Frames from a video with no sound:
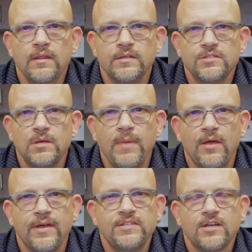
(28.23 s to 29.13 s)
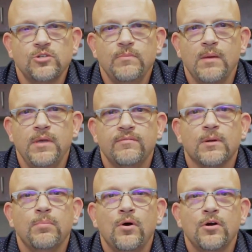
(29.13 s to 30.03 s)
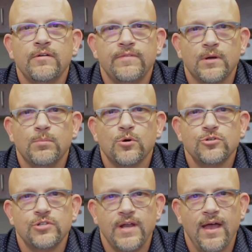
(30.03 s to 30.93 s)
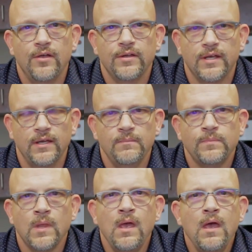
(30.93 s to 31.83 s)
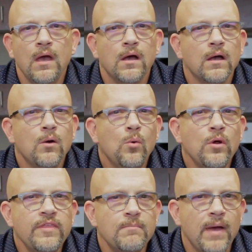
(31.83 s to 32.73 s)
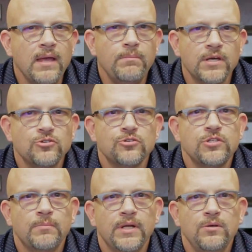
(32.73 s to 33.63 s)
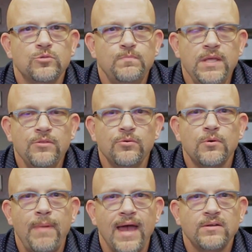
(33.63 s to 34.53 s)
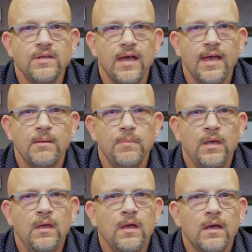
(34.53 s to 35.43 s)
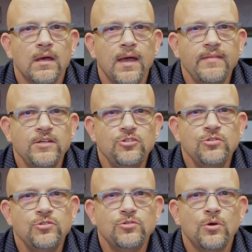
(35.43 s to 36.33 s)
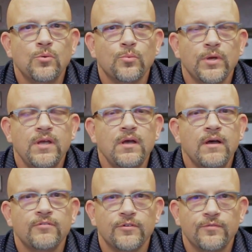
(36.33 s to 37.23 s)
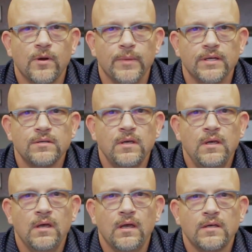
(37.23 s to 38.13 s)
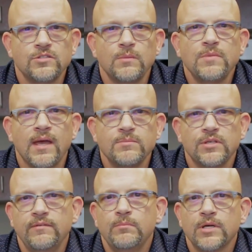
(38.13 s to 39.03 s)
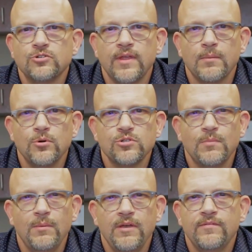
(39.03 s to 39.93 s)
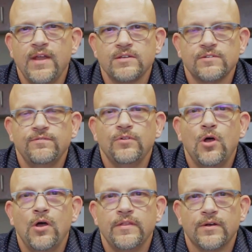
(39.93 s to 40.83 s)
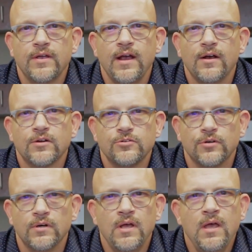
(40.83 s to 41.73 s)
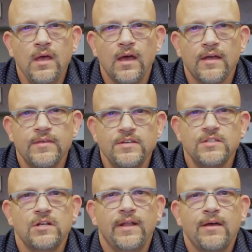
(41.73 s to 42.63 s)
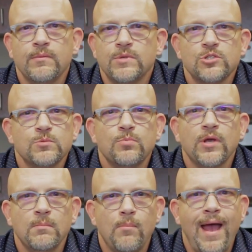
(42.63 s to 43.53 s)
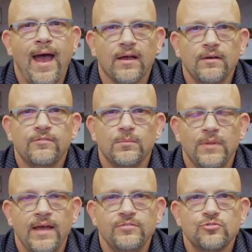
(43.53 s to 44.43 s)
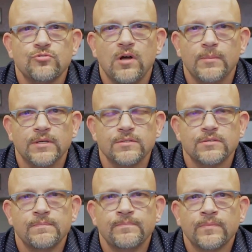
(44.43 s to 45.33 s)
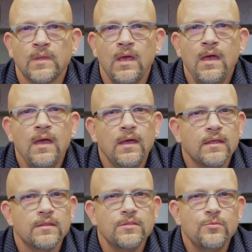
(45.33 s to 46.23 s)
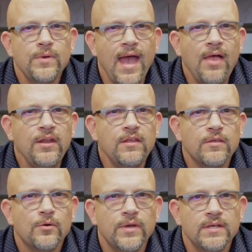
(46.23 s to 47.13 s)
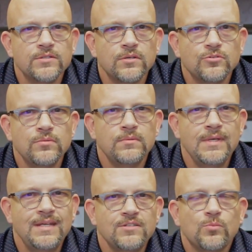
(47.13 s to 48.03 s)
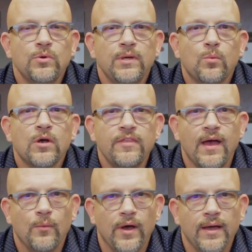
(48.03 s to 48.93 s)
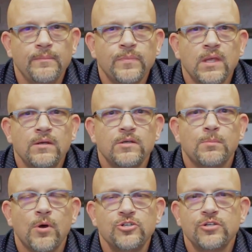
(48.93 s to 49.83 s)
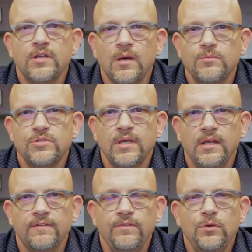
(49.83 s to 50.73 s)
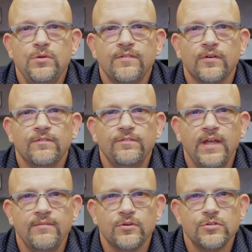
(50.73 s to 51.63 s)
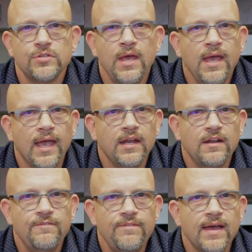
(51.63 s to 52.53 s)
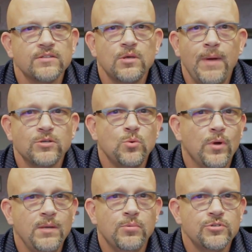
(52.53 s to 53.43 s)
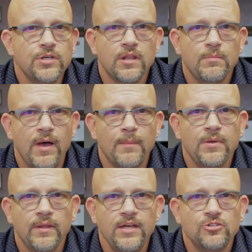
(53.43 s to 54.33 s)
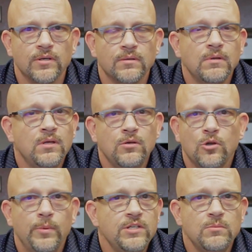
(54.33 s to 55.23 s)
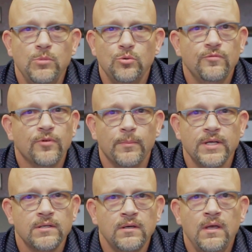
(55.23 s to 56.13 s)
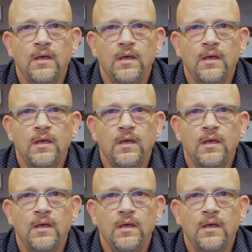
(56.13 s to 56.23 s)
That somehow that's actually maybe even a part of their personality. Or they might picture somebody who's been through a bad time and they just don't recover from it. Sometimes they'll even picture that person maybe even has a flaw in their character that doesn't allow them to spring back from life's traumas. The reality, though, is it doesn't really work that way. Depression comes in a few different flavors, and it affects about 20% of the population. Nobody's immune from it.